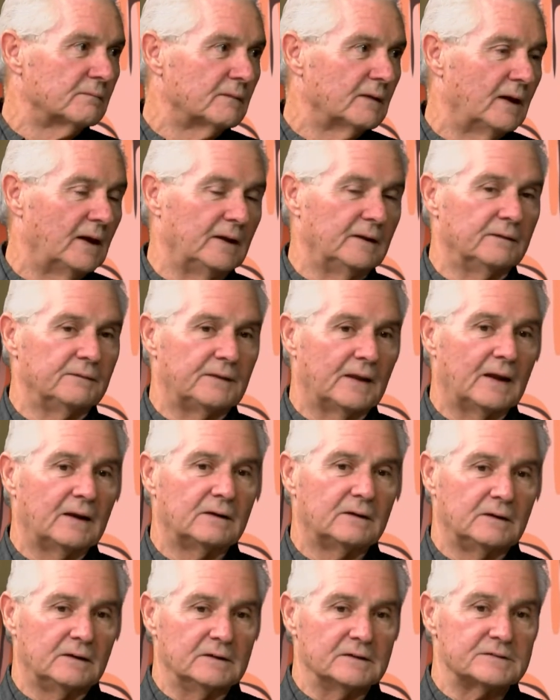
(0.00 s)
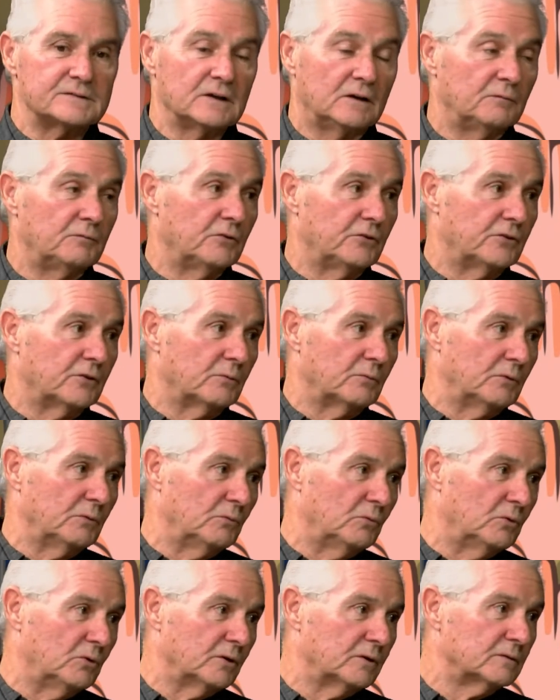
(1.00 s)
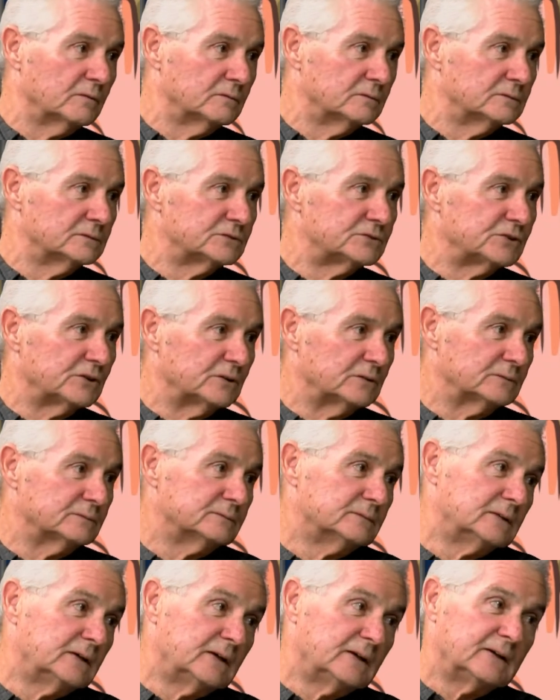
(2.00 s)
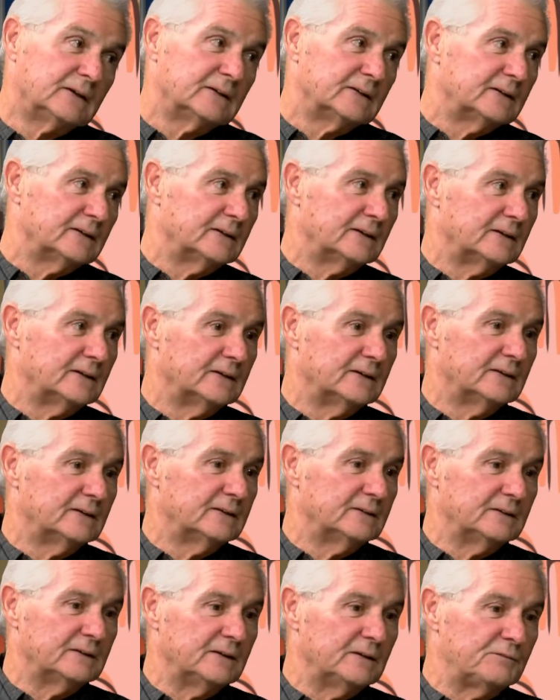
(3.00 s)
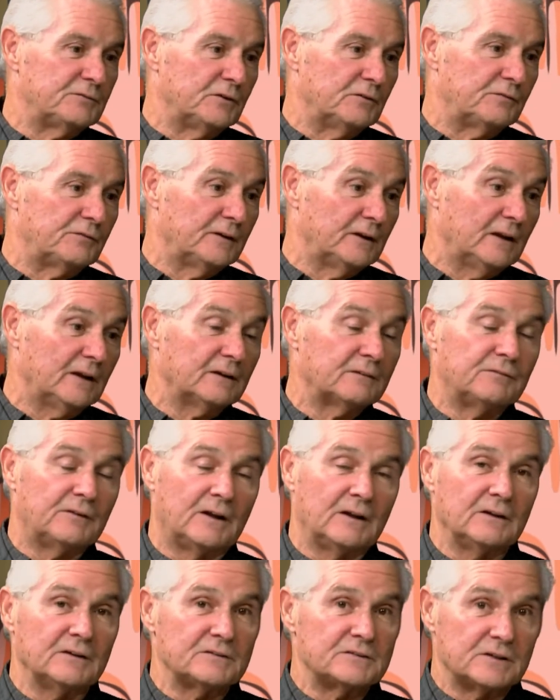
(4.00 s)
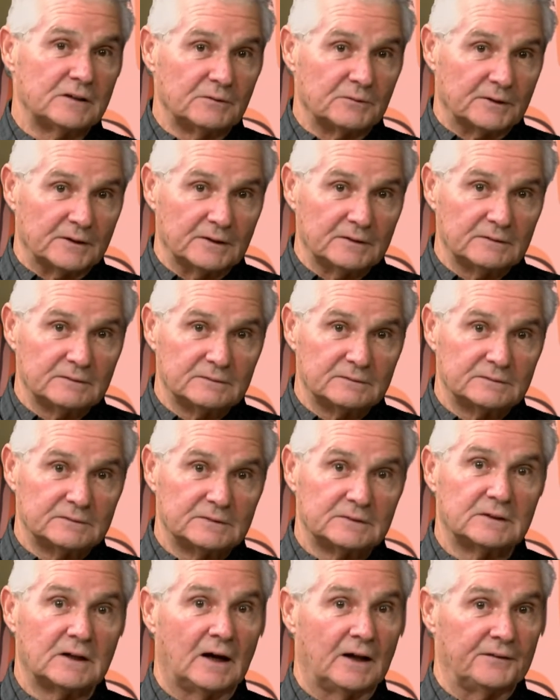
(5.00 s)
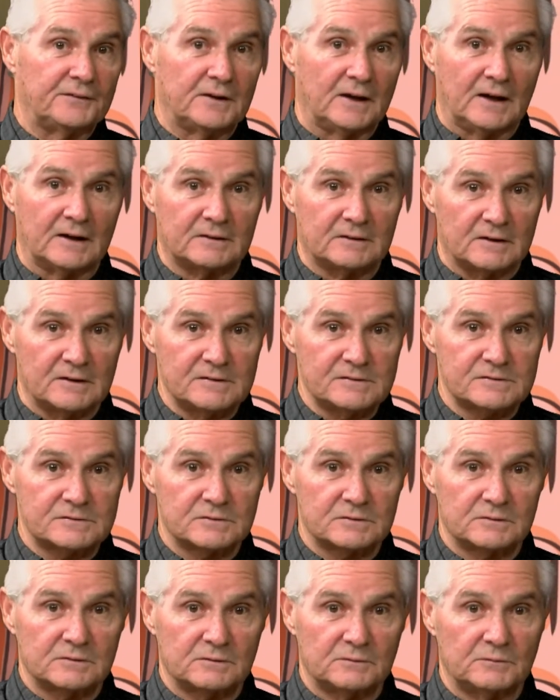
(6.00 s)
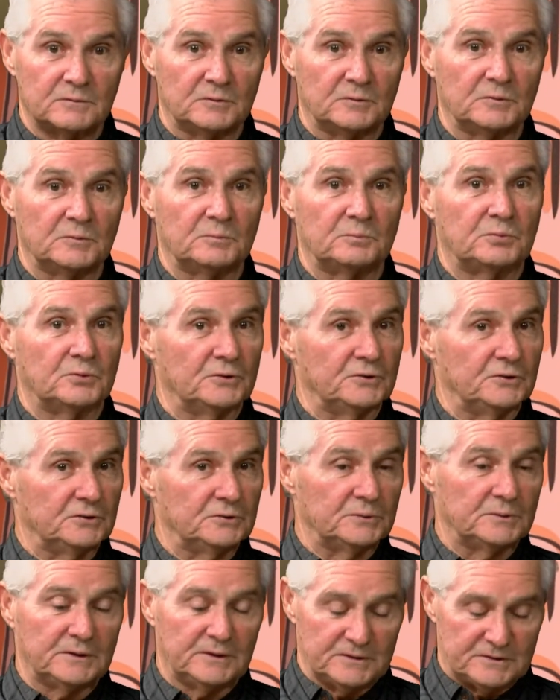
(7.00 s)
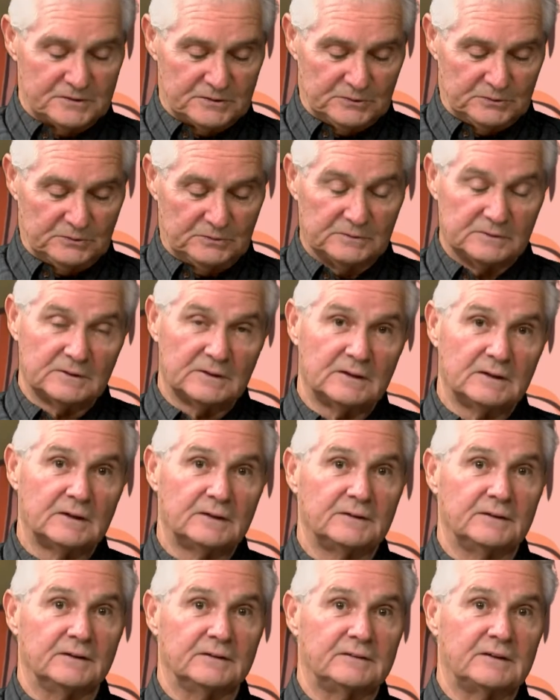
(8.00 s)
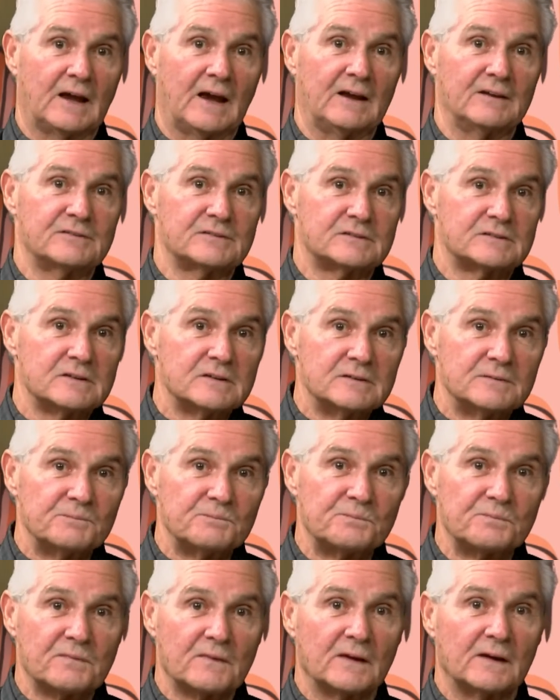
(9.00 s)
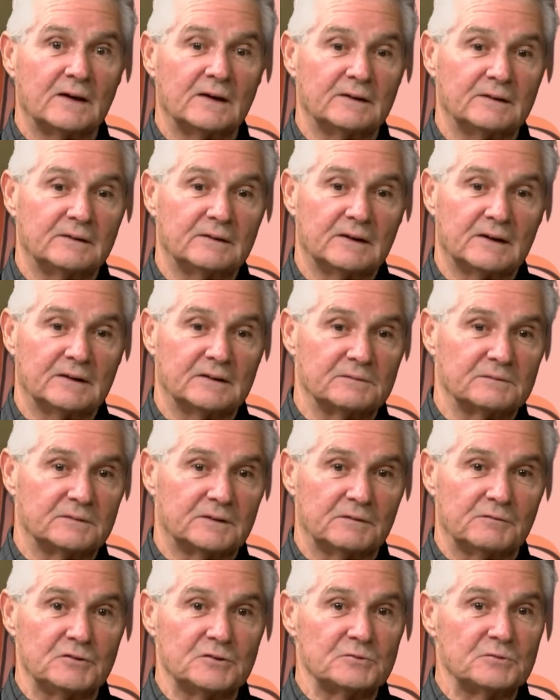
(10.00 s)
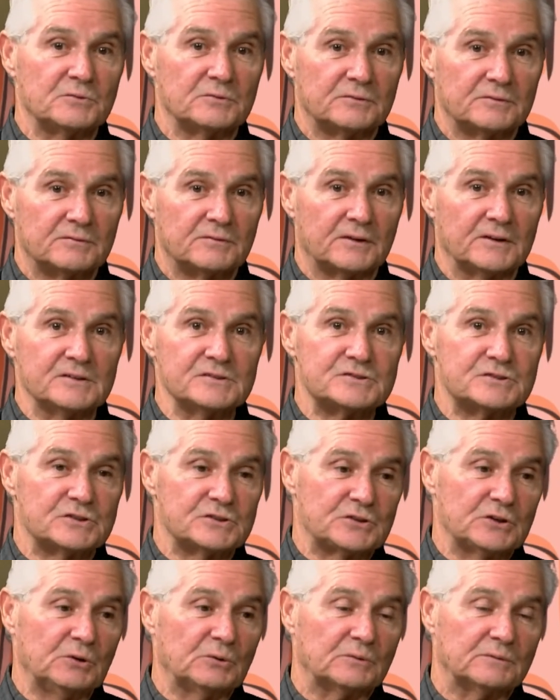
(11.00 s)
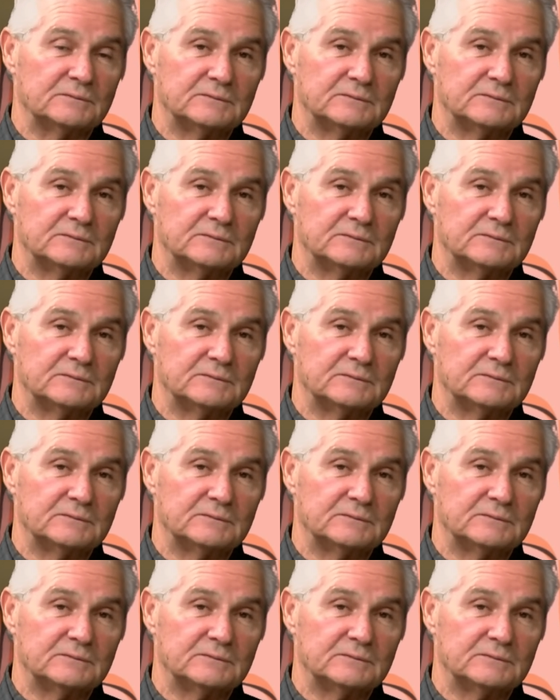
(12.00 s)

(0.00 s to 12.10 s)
And that in itself is the reward. So if you feel like volunteering, contact us. We'll put you into the task and give you things to do.